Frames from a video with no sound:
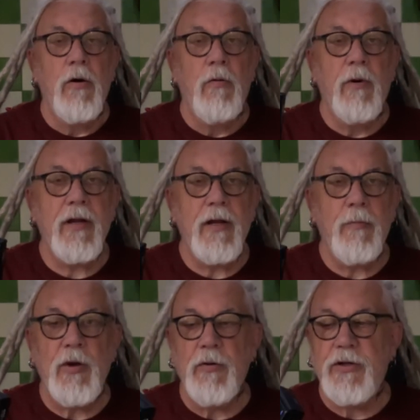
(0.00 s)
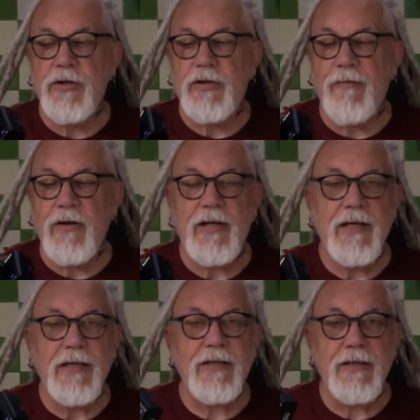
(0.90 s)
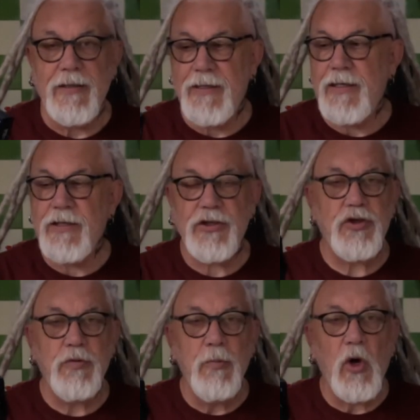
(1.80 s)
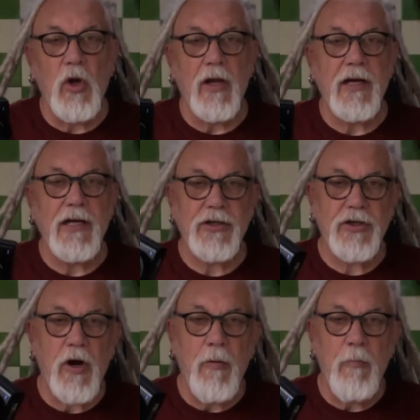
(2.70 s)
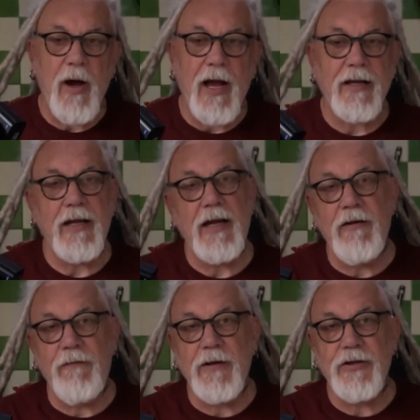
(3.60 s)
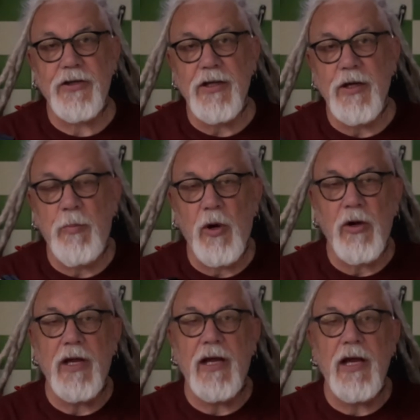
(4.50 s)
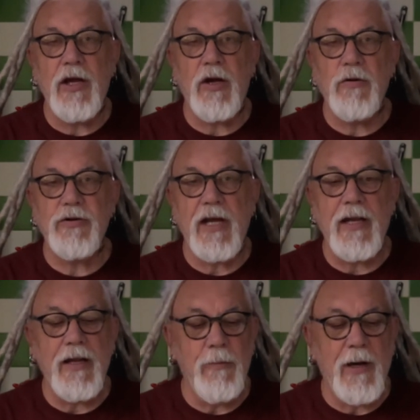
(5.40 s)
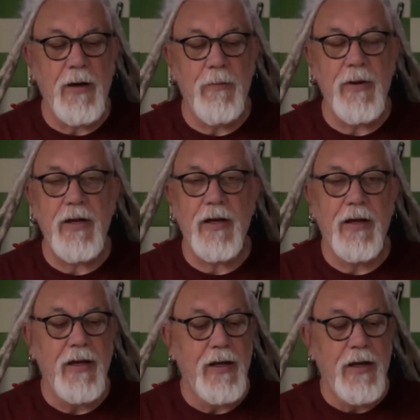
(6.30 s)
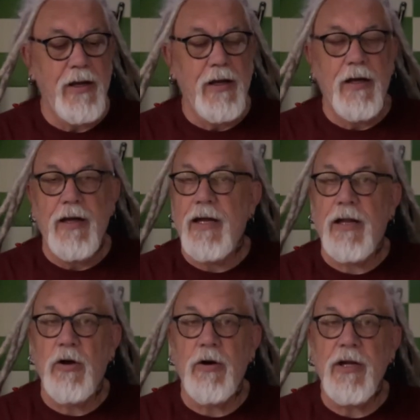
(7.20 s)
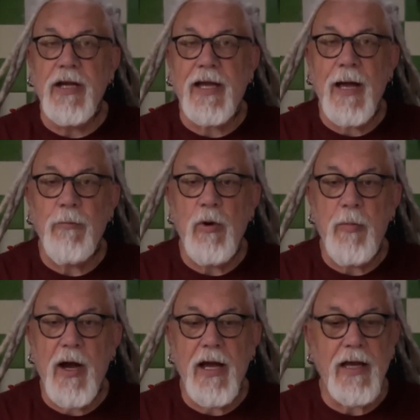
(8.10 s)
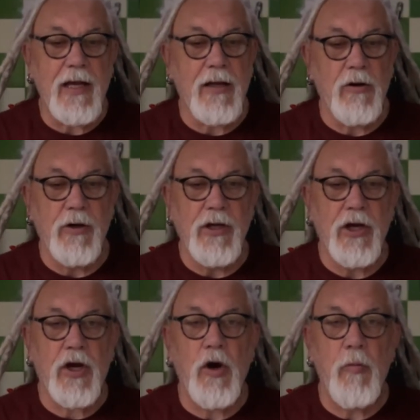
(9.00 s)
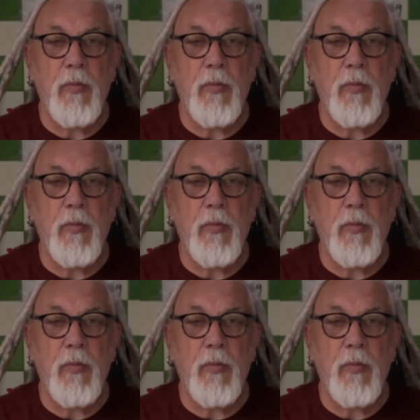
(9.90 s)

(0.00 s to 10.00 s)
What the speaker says: One of the beauties of it is it's small, it's compact, it fits in your pocket, it goes anywhere with you. It'll go in your camera bag, it'll go in your coat